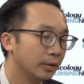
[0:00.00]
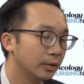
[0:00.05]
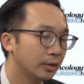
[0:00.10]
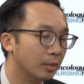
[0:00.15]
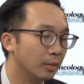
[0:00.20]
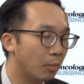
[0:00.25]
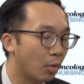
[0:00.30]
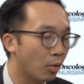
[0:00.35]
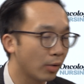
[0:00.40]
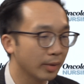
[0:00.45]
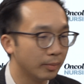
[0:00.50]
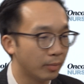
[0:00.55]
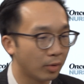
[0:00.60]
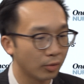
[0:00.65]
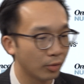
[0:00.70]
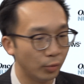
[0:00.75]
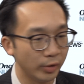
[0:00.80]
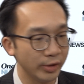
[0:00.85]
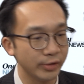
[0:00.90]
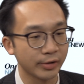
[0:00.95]
The more and
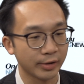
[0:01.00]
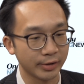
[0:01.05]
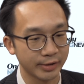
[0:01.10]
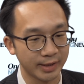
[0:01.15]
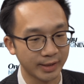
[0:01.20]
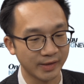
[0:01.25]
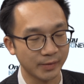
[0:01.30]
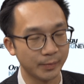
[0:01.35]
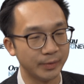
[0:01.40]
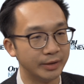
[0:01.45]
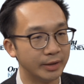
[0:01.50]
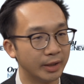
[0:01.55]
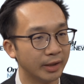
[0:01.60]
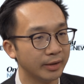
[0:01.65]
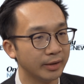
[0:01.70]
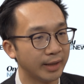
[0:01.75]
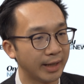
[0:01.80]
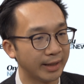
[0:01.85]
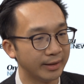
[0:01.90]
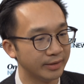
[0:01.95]
more research has been
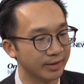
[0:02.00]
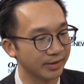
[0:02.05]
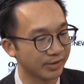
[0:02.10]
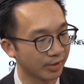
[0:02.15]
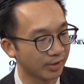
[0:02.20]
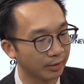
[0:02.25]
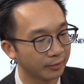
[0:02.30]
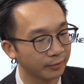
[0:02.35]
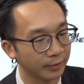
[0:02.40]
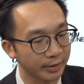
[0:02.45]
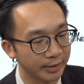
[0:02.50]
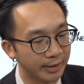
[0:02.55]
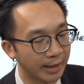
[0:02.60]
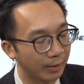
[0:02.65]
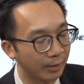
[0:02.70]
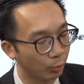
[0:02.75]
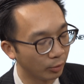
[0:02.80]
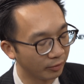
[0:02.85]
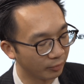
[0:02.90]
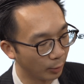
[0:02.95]
done and discovering
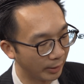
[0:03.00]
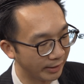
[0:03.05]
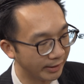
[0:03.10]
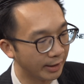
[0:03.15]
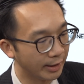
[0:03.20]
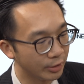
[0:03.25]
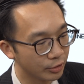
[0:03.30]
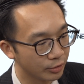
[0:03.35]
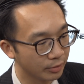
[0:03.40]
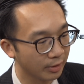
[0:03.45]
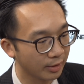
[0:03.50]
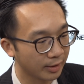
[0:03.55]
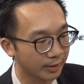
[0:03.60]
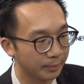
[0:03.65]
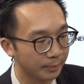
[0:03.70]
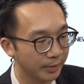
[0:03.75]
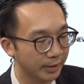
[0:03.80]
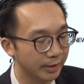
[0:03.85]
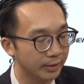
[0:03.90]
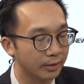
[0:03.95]
that with radiation
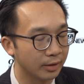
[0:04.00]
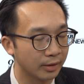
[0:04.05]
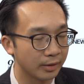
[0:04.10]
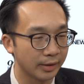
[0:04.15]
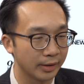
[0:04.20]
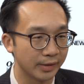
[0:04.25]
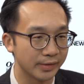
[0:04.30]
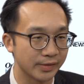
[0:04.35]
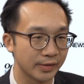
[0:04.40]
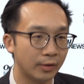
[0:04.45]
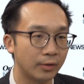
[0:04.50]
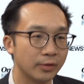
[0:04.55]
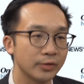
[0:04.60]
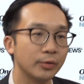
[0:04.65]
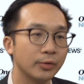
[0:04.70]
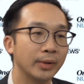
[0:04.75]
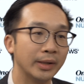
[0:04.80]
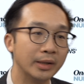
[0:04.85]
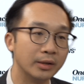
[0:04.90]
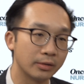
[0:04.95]
therapy, there is
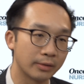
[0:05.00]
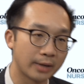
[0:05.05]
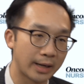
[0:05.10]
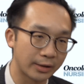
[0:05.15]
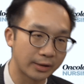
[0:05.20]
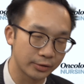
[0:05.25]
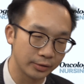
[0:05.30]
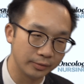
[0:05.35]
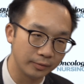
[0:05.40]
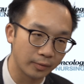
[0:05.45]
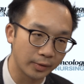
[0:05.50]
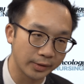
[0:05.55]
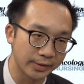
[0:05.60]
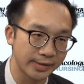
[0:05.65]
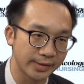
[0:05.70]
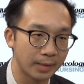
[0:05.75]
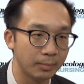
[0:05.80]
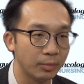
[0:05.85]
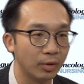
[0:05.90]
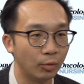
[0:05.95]
also interaction, for
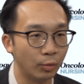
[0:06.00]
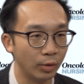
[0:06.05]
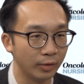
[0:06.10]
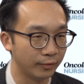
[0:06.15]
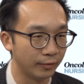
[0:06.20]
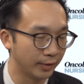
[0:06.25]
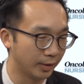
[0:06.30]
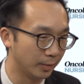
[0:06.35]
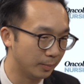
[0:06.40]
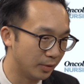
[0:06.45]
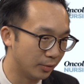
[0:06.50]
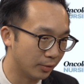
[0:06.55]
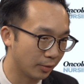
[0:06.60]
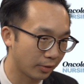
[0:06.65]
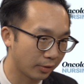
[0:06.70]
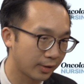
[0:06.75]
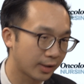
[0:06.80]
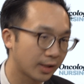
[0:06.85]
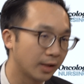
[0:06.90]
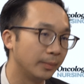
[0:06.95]
example, with
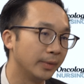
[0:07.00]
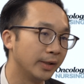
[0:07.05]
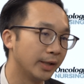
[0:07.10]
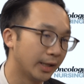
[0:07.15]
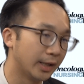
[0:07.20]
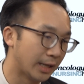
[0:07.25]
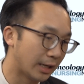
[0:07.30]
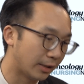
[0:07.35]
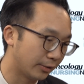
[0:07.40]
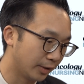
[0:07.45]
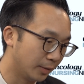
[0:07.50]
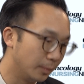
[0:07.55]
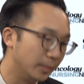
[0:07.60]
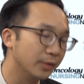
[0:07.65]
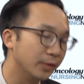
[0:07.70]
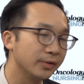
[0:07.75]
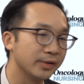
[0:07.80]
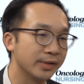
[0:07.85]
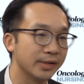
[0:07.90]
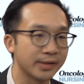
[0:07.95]
immunotherapy and our
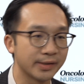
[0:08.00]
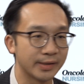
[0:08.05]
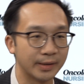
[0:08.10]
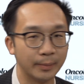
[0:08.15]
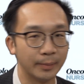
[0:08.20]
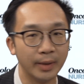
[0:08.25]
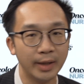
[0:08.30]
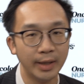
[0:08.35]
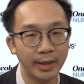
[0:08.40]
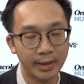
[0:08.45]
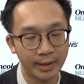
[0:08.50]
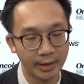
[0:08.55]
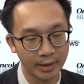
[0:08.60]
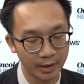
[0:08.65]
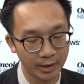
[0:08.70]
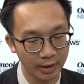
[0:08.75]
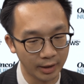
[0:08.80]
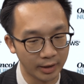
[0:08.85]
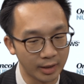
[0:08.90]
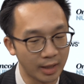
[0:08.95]
immune system,
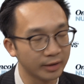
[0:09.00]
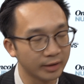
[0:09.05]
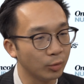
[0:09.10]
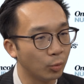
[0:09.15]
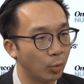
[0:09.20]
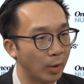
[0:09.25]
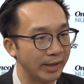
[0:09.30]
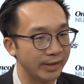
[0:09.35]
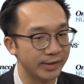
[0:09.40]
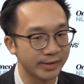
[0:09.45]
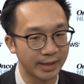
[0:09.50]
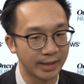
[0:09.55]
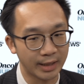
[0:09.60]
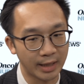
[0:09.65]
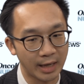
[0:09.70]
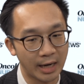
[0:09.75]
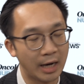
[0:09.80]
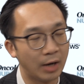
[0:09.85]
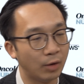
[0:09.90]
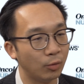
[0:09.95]
and other ways that
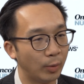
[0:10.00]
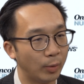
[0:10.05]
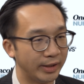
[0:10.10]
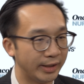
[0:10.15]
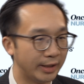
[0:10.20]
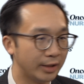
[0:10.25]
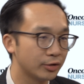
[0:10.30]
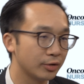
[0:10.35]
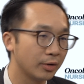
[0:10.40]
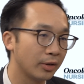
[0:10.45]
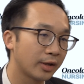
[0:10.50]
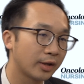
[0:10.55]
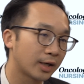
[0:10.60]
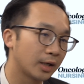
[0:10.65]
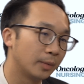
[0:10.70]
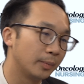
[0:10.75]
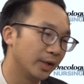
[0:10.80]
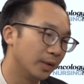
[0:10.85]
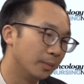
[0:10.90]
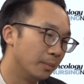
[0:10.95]
how radiation
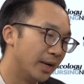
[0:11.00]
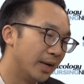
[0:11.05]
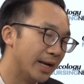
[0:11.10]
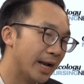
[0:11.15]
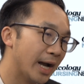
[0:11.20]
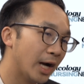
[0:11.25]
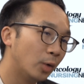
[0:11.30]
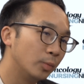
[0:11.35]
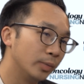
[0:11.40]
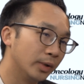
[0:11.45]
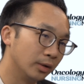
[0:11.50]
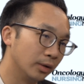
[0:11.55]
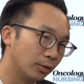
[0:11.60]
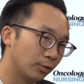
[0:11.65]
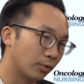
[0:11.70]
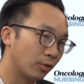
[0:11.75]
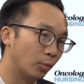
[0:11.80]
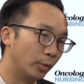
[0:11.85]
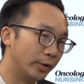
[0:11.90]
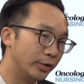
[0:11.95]
therapy may help the
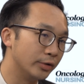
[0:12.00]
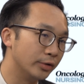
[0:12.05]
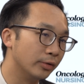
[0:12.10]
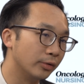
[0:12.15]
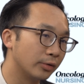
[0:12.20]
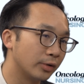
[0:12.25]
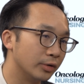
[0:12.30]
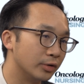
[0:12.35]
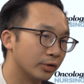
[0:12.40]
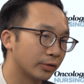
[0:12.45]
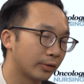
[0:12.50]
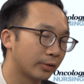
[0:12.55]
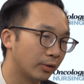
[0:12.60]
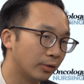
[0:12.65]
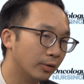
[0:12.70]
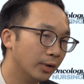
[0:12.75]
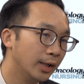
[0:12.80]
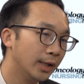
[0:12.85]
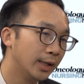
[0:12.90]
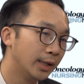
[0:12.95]
local regional
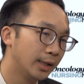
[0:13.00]
control.